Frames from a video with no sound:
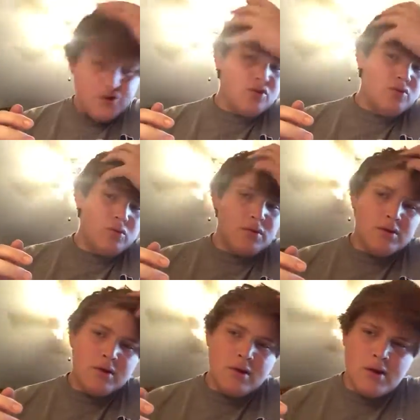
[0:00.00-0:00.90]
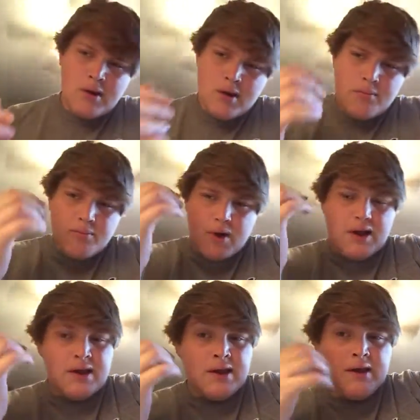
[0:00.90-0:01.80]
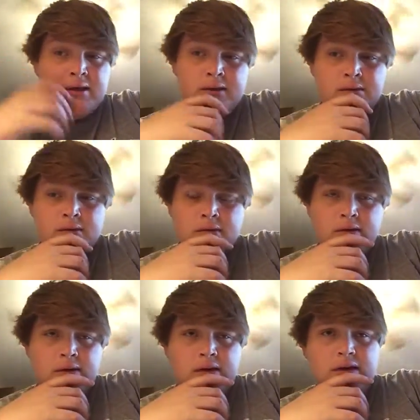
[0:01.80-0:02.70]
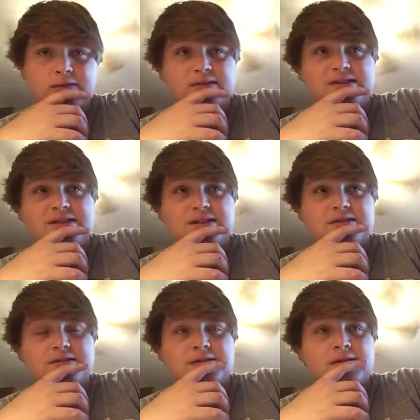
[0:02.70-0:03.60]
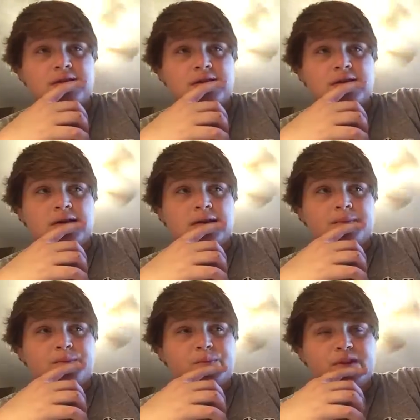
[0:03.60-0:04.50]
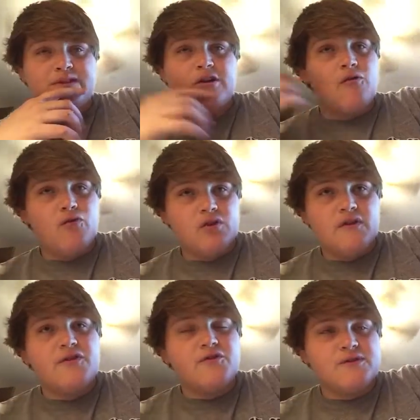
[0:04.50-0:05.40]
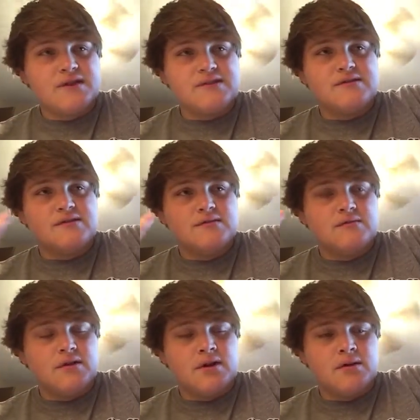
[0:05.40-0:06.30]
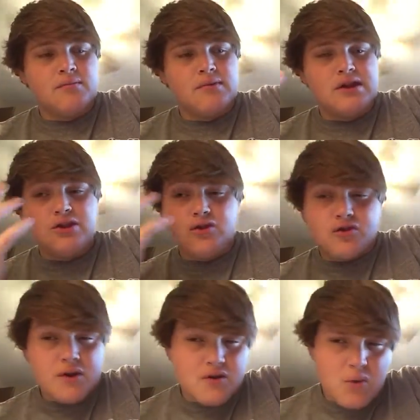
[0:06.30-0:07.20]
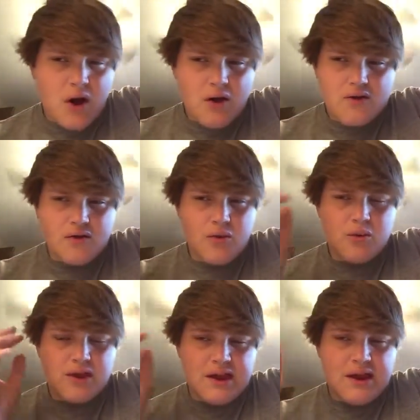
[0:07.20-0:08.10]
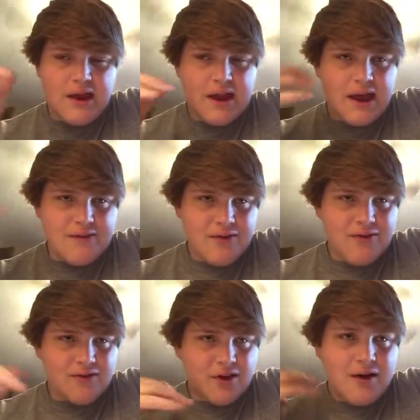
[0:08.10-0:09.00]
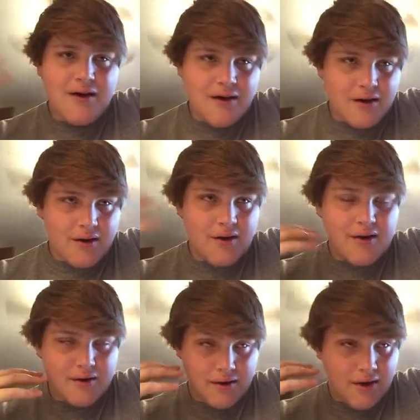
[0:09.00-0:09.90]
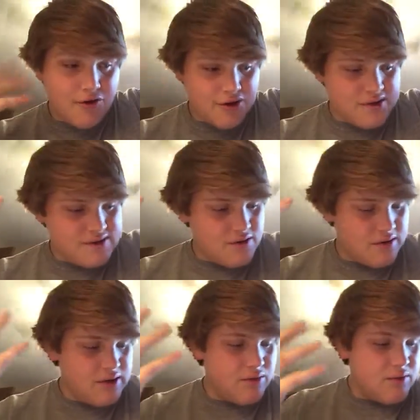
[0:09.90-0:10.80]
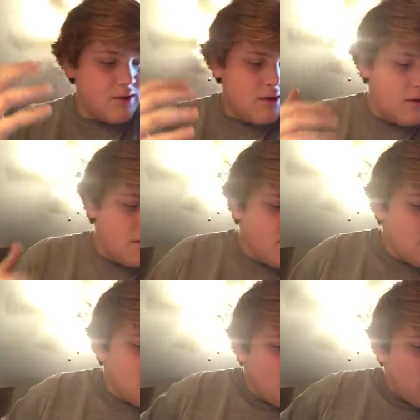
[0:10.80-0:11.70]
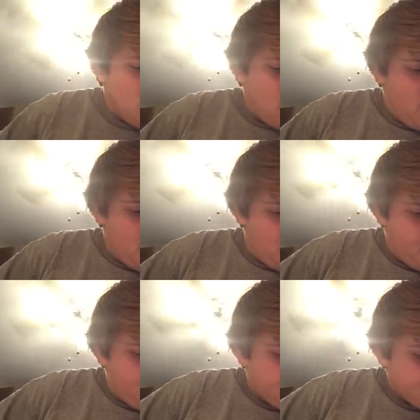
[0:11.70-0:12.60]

too, but he even sees the selfhood of others as um, illusory as well. So you really can't have even a, an, otherness there either. Um,